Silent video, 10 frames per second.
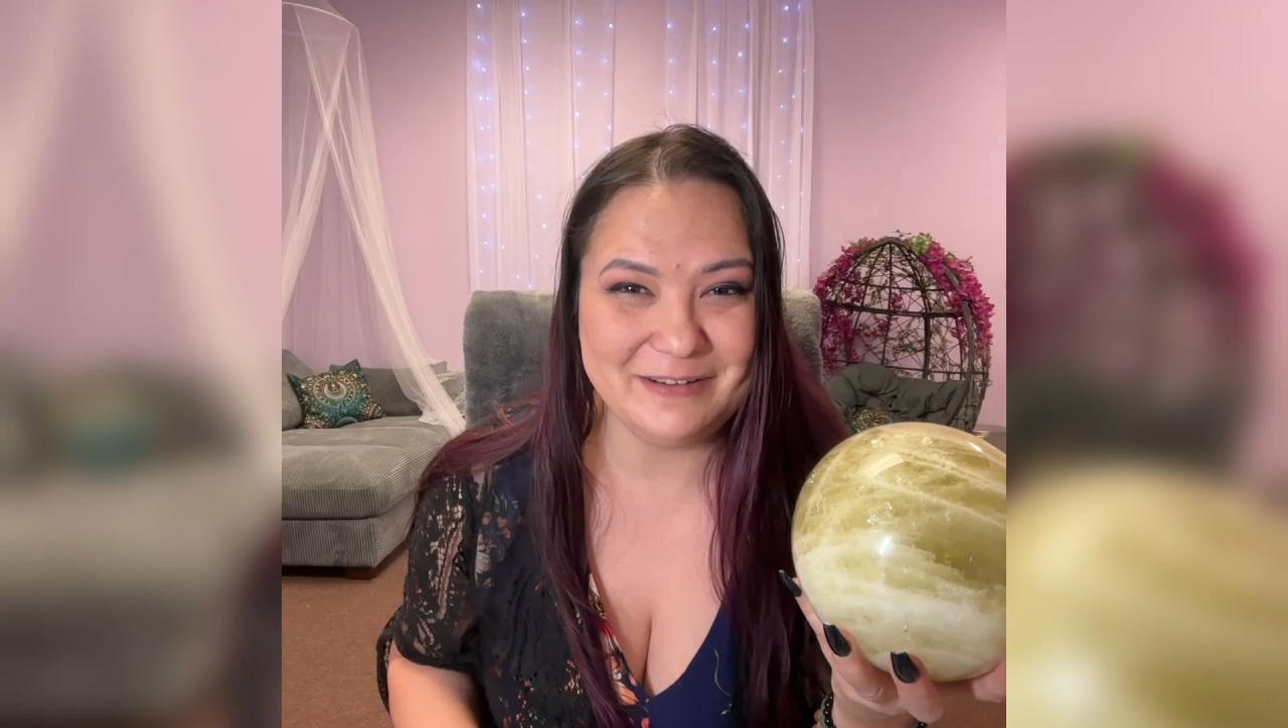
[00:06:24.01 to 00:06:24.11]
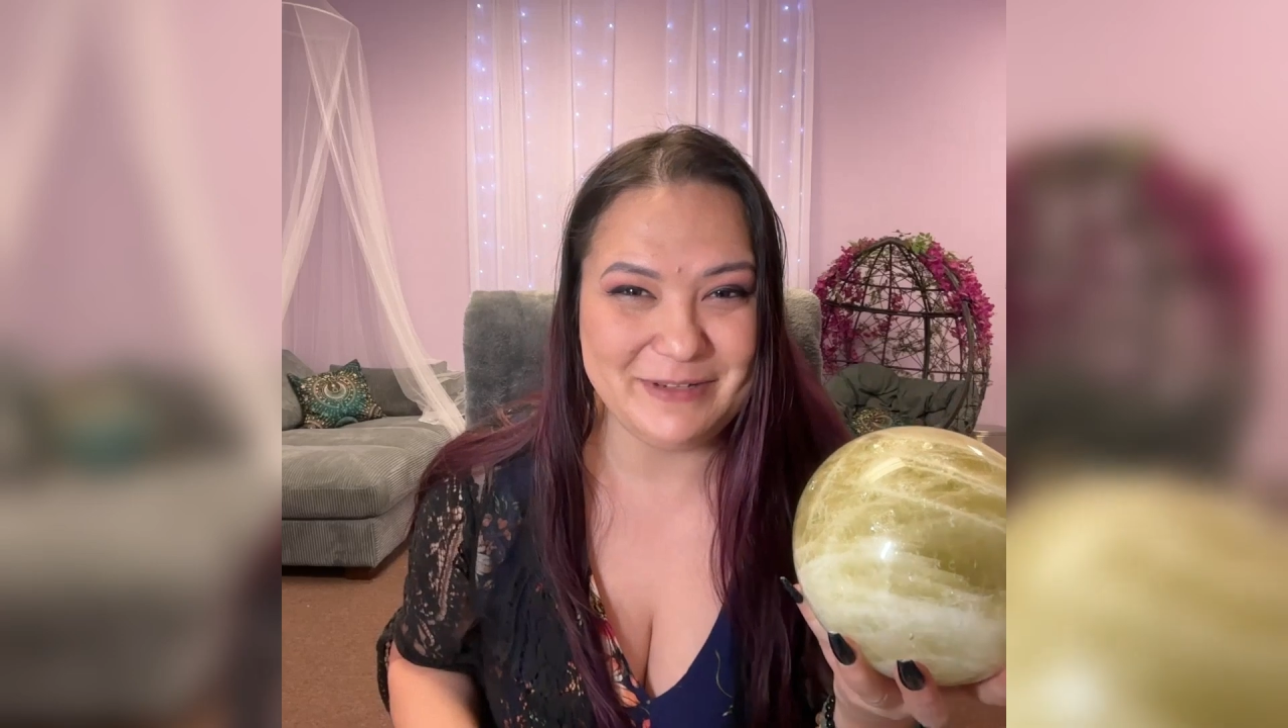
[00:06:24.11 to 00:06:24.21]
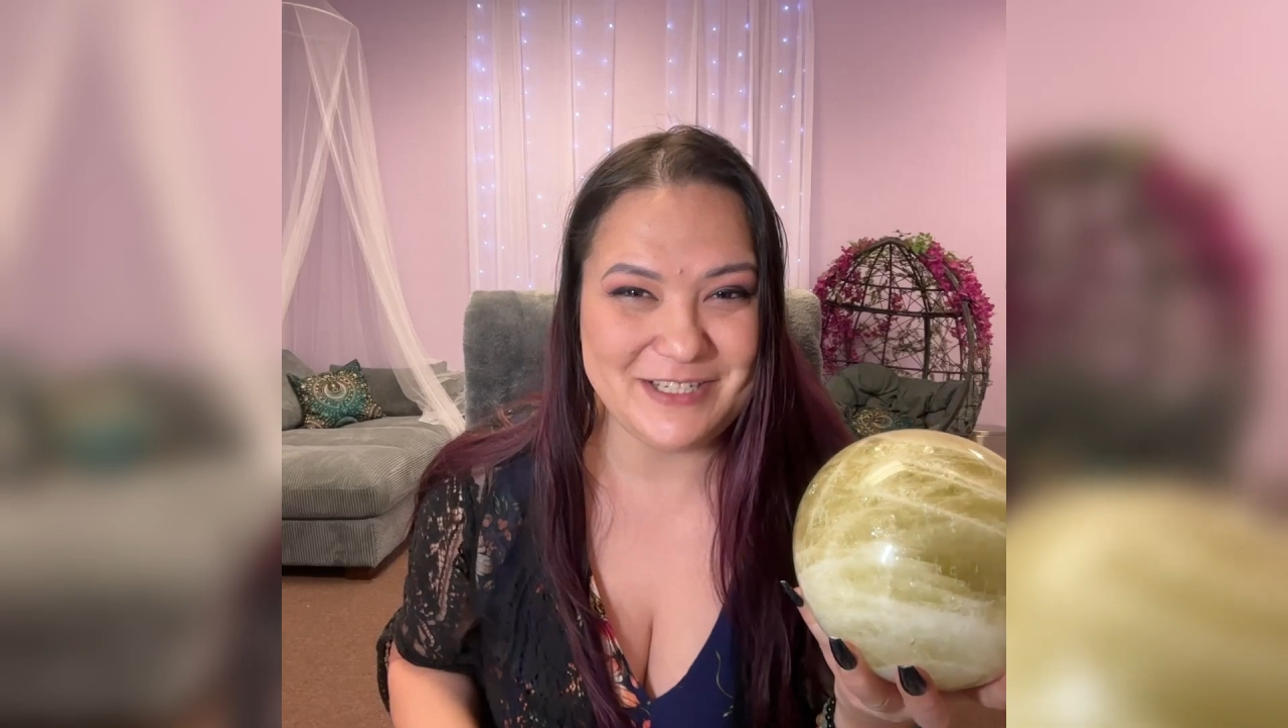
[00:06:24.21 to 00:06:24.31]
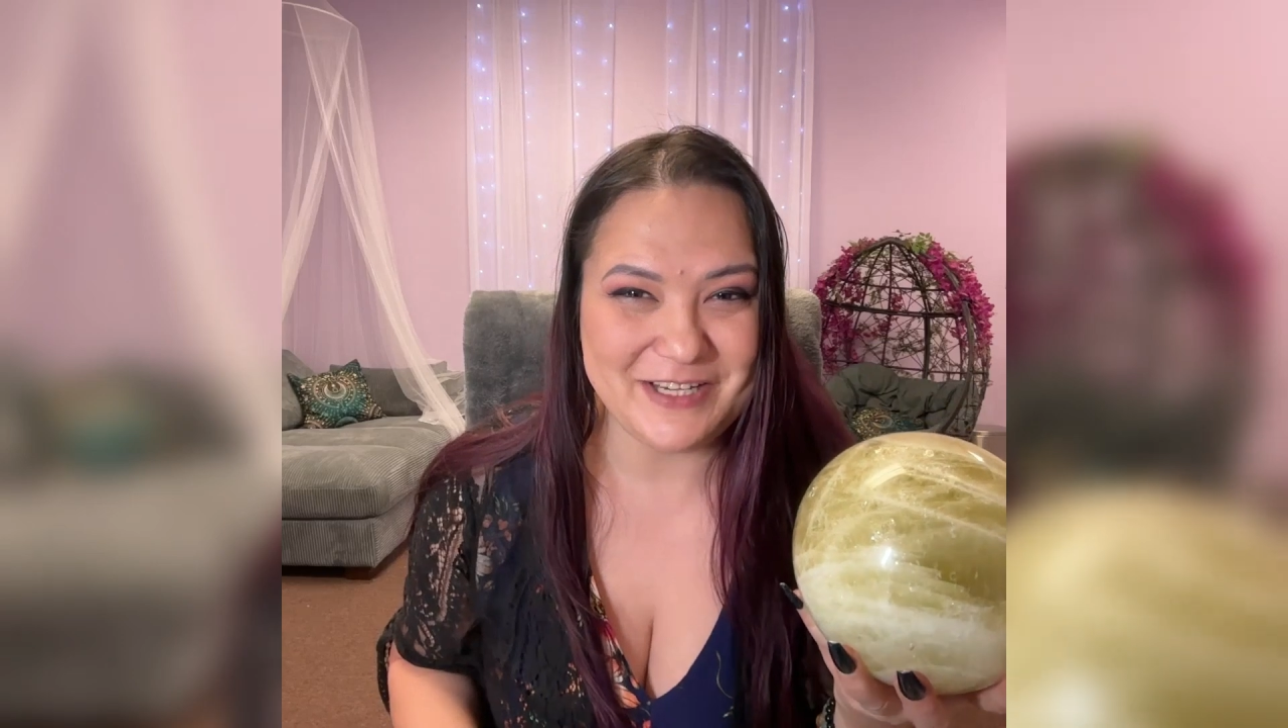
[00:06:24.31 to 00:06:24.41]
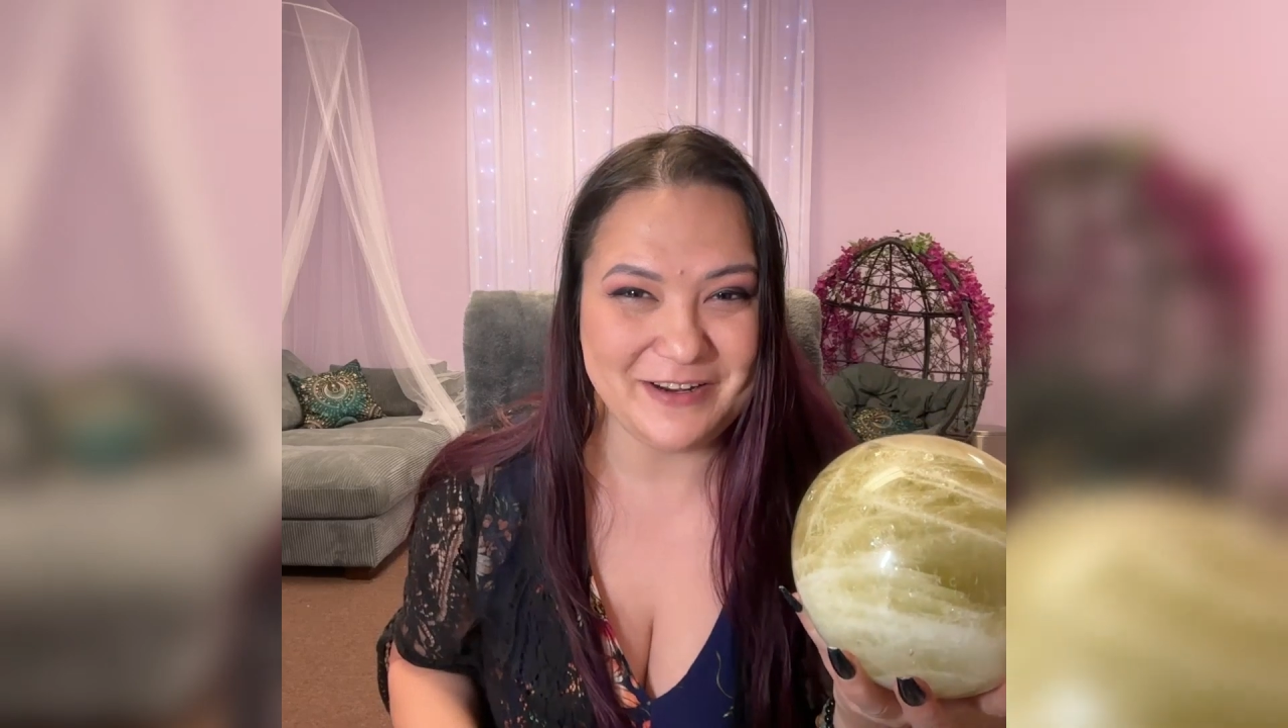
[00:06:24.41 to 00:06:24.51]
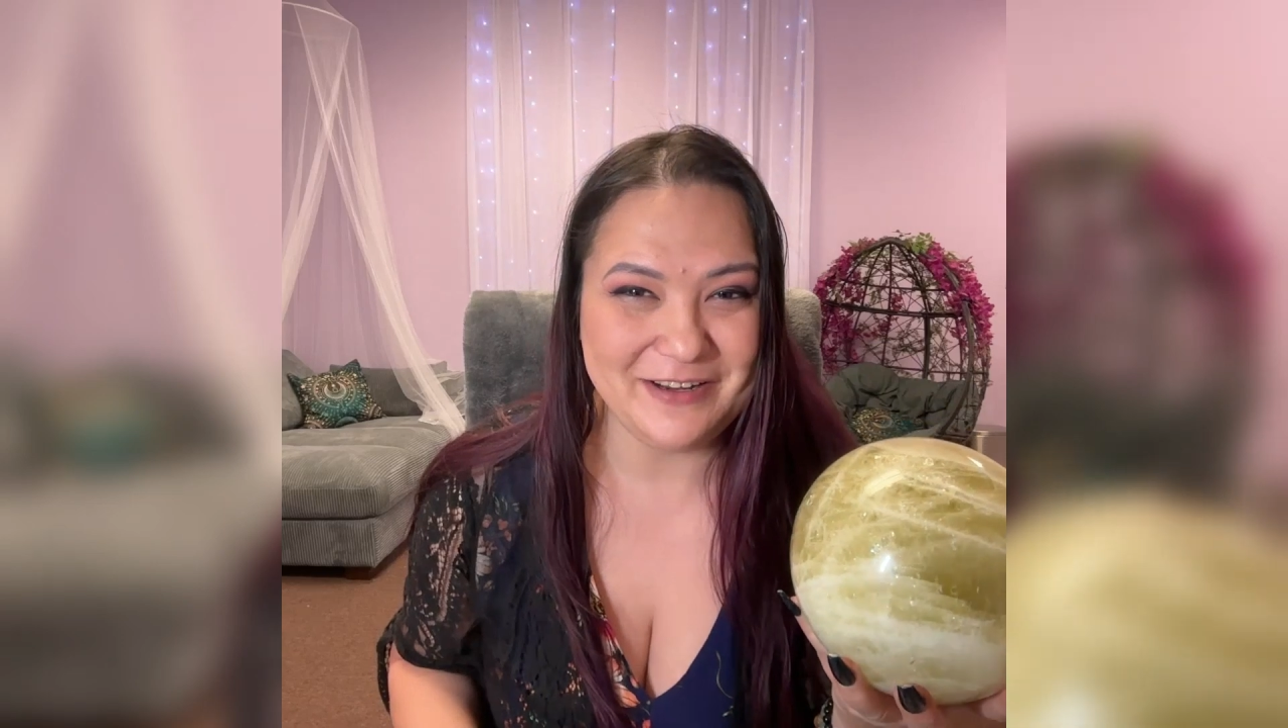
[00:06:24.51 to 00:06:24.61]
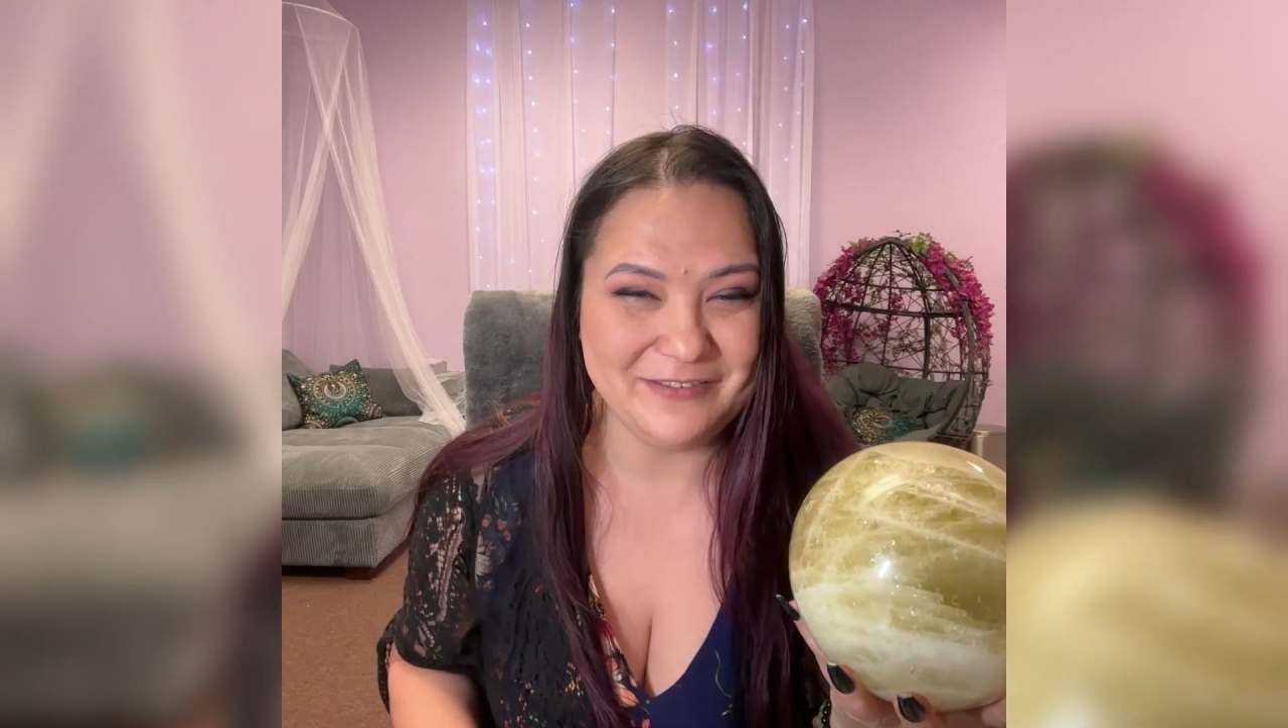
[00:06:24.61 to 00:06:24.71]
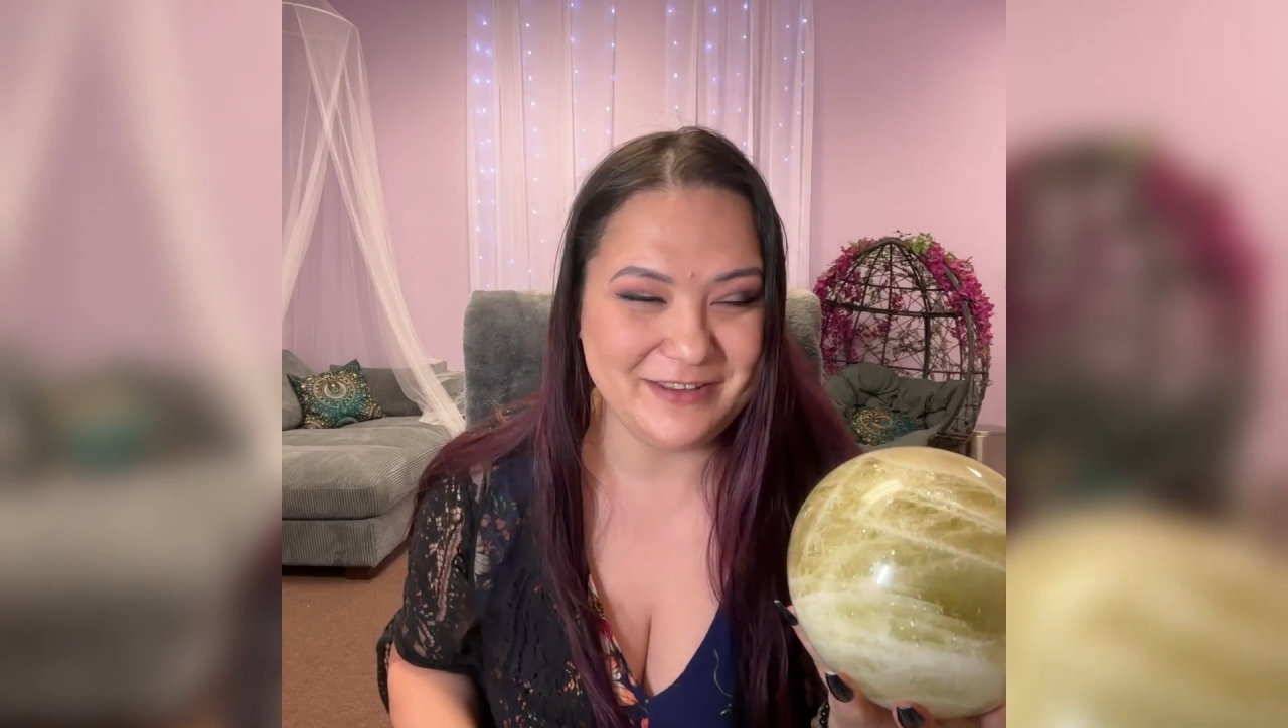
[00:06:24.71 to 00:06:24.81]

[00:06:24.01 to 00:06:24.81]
to be sharing